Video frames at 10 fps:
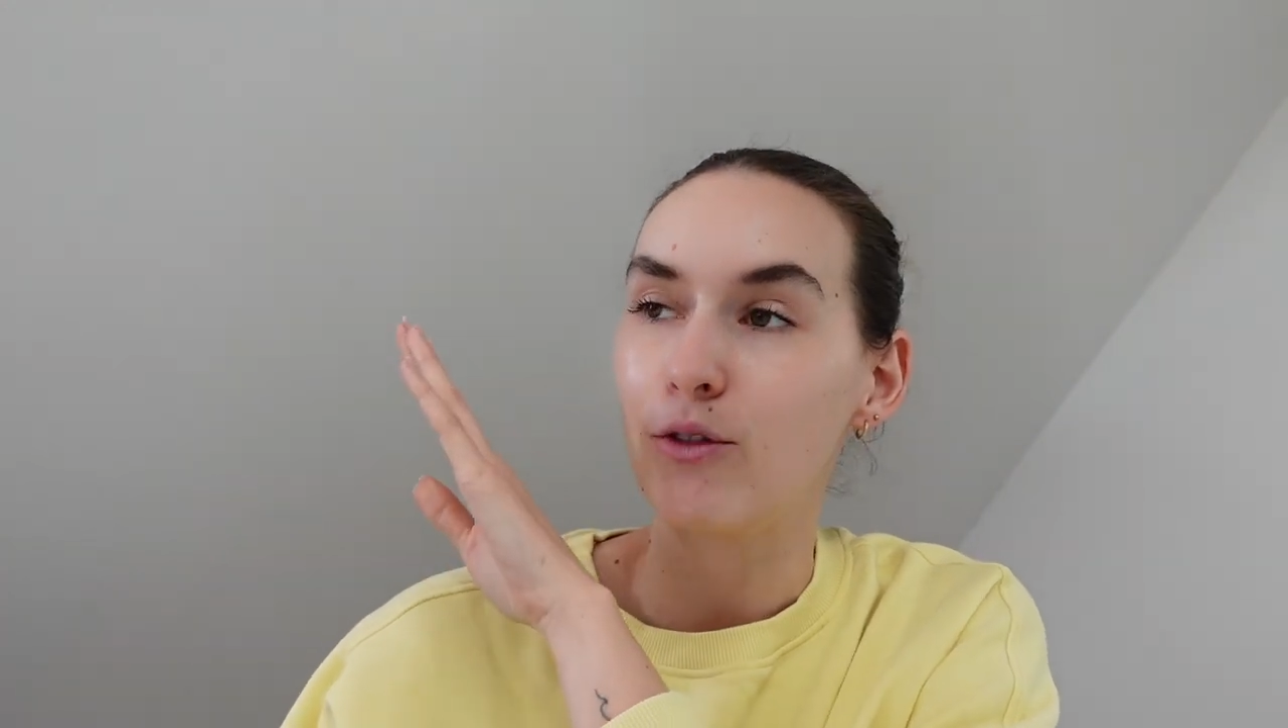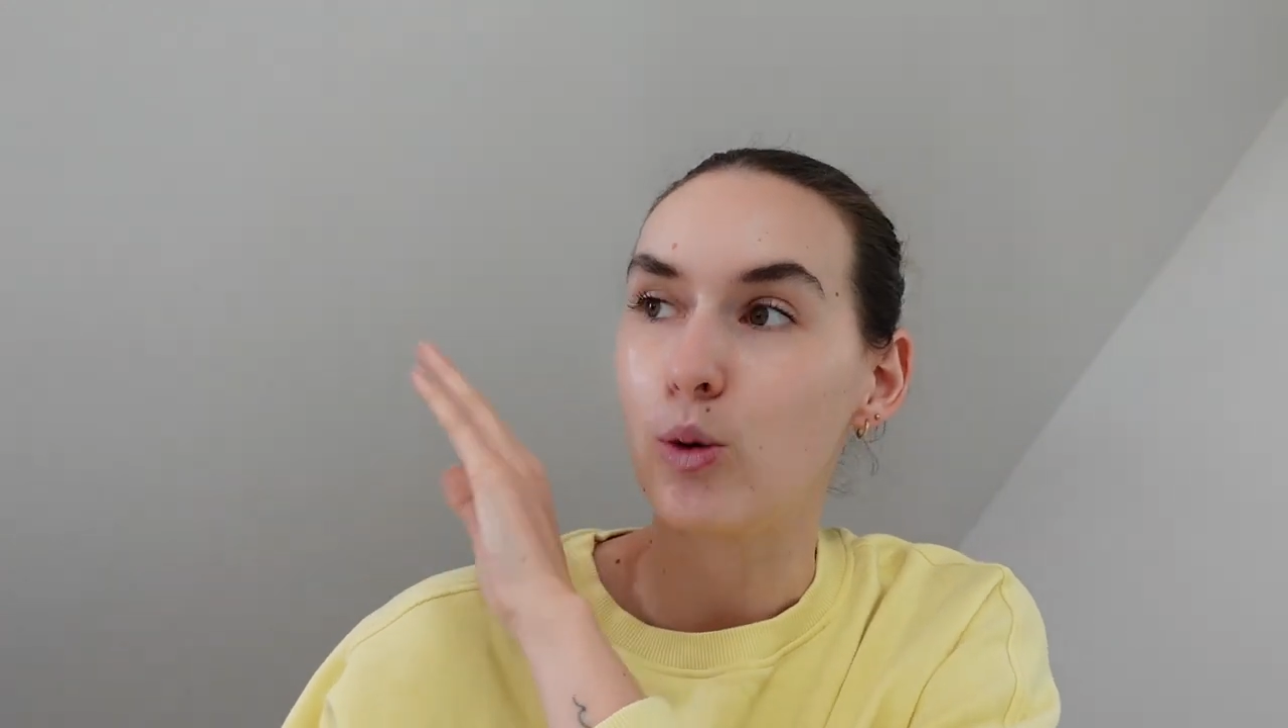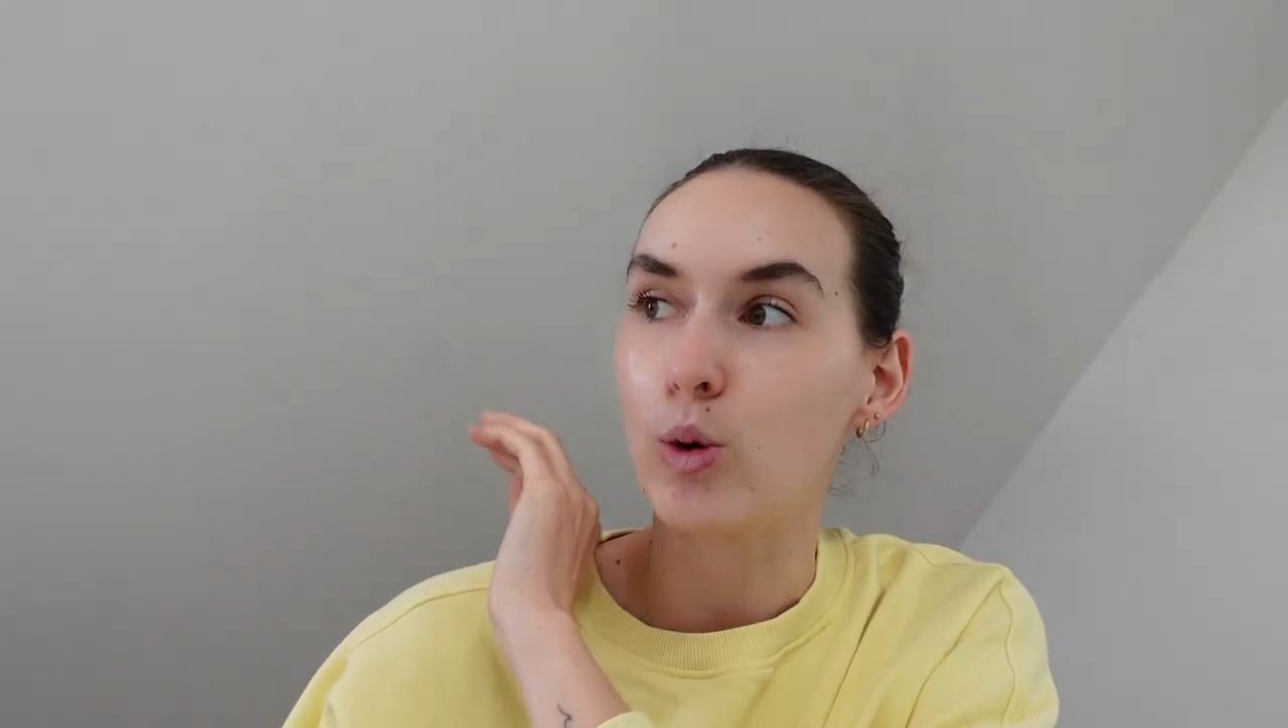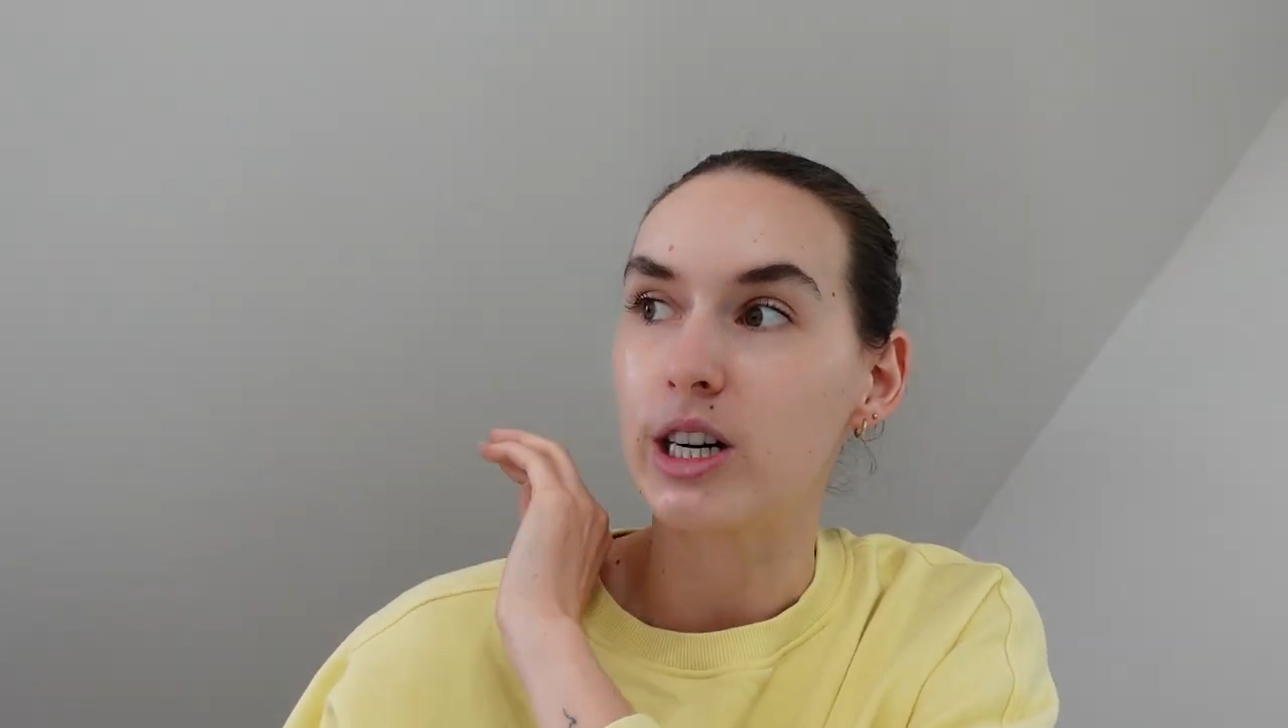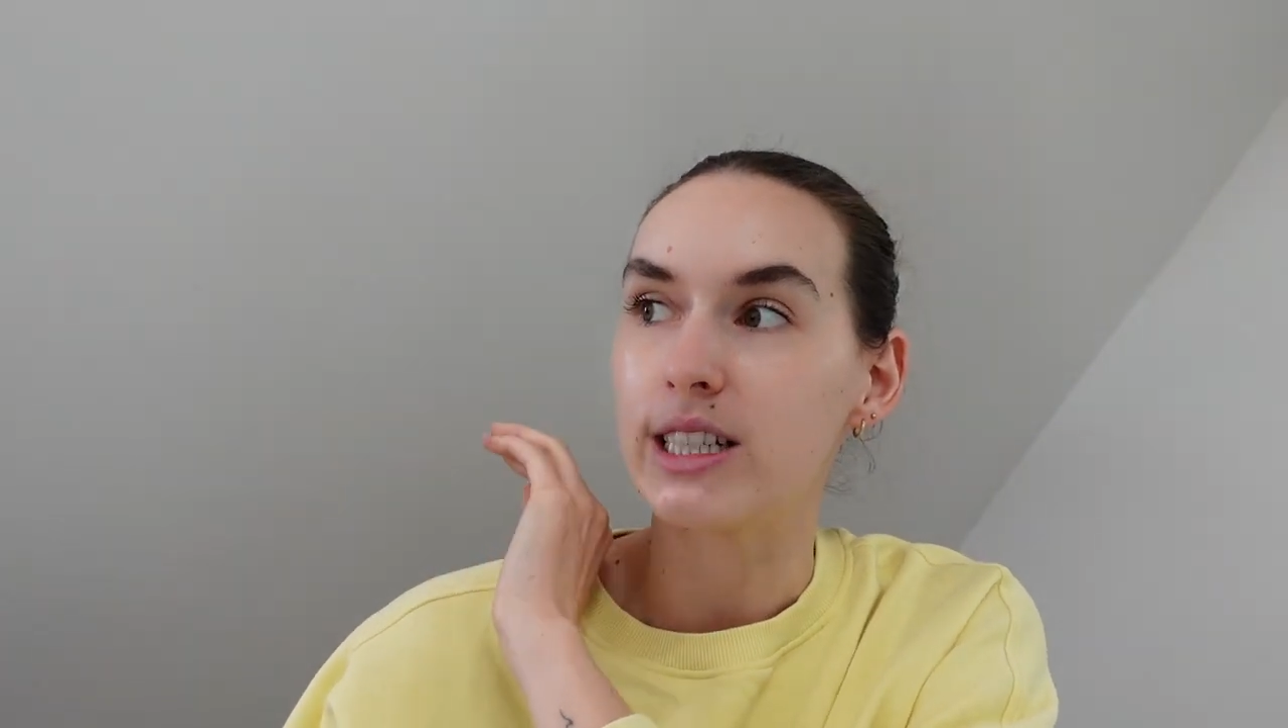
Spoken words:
for